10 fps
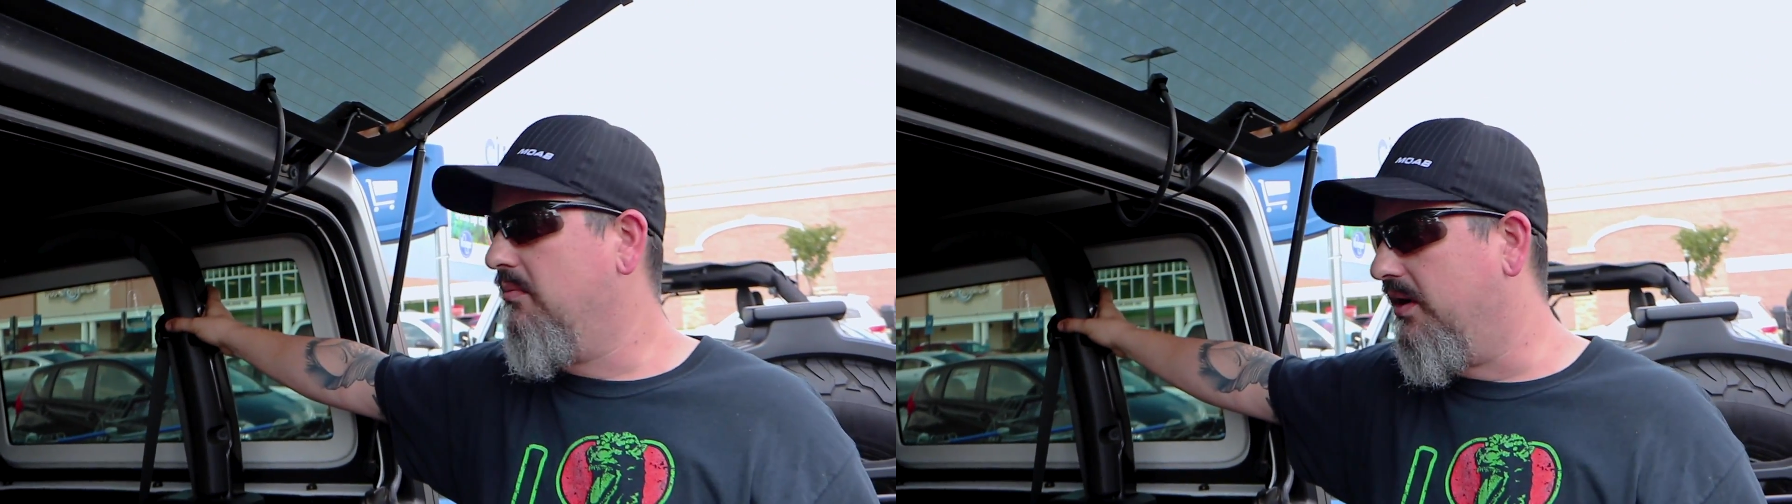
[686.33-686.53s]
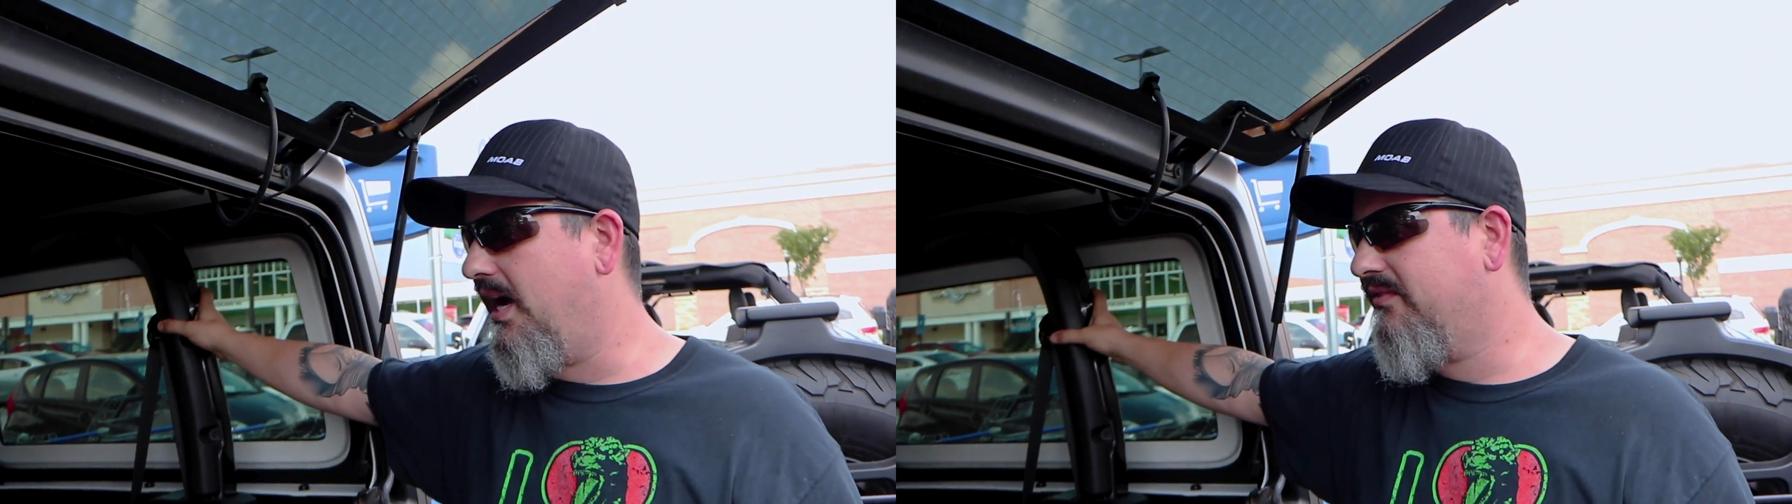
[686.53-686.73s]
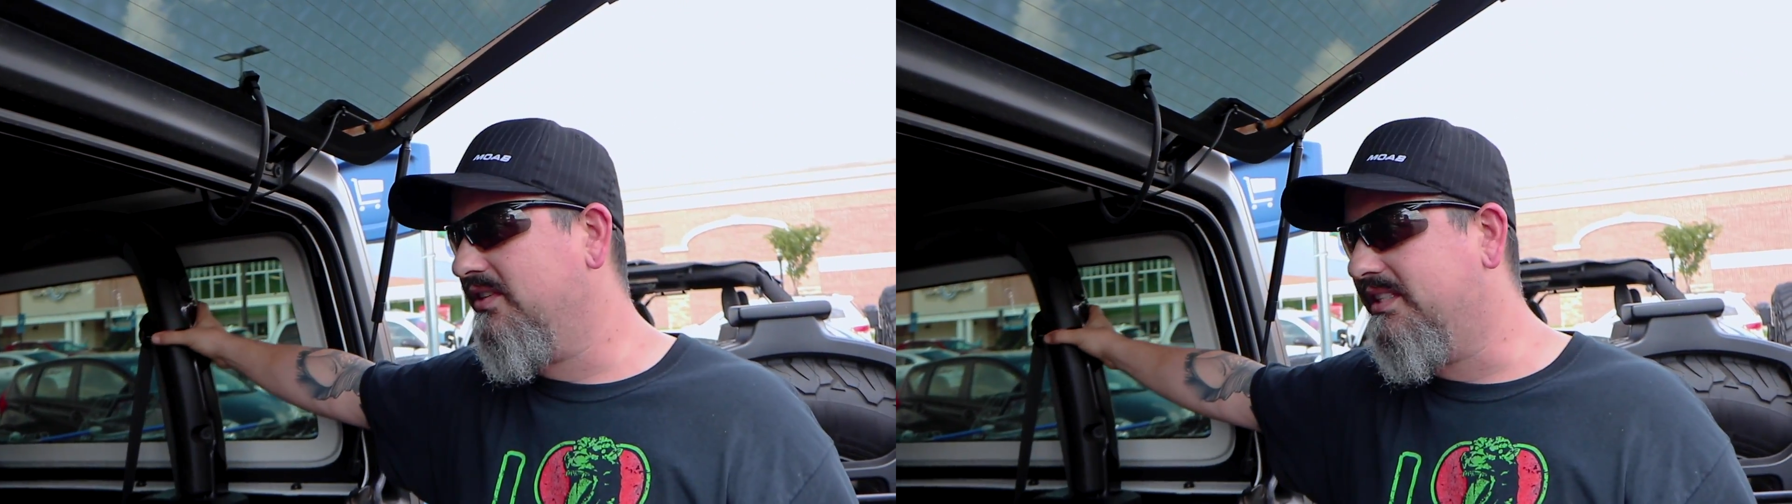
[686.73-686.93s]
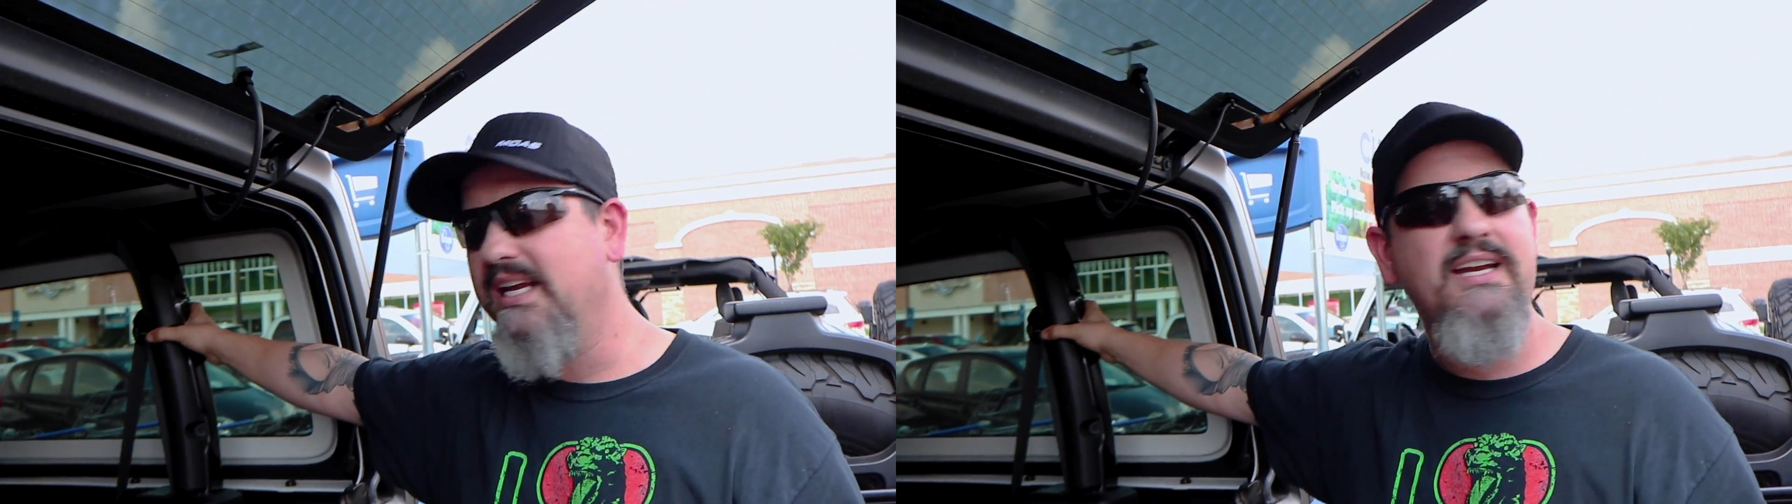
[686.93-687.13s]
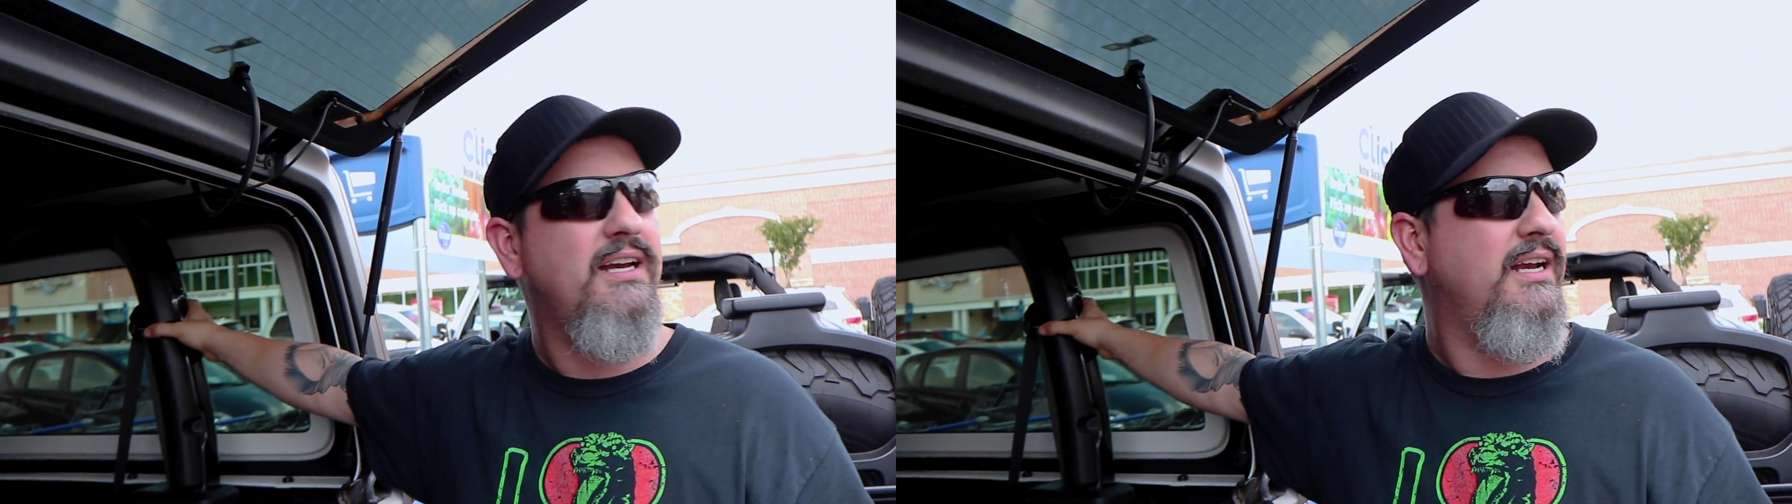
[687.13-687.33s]
But after
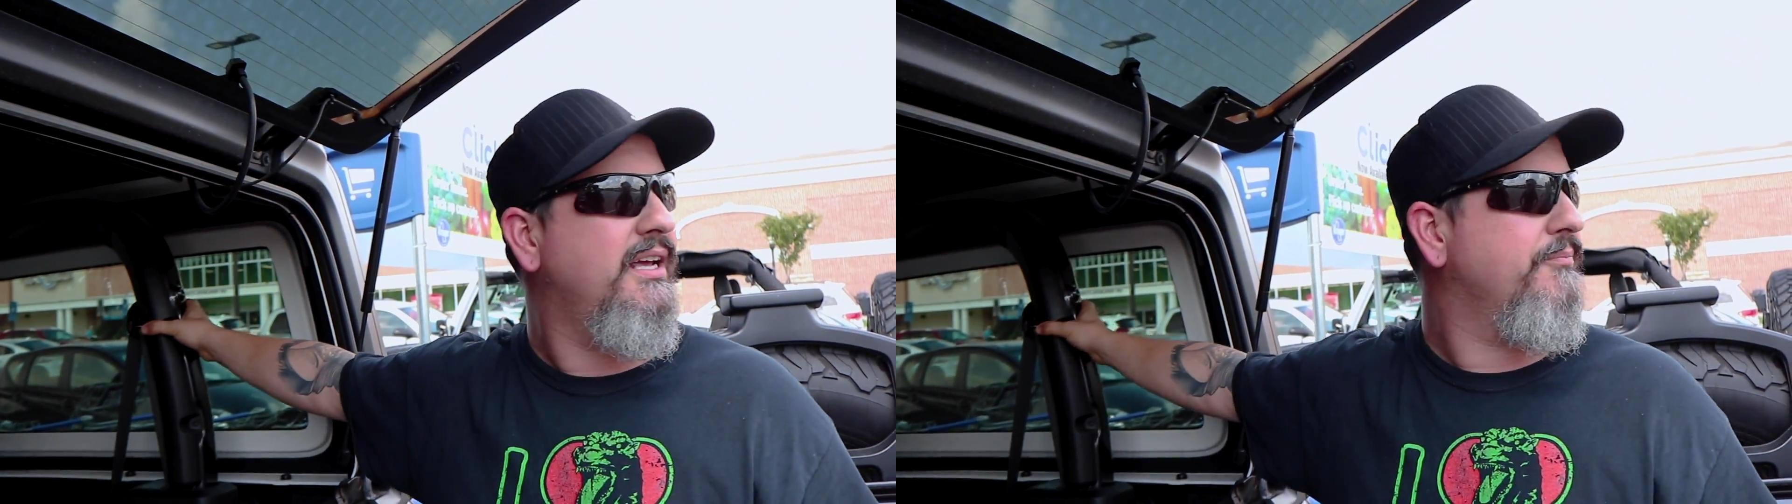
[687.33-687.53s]
sitting in it,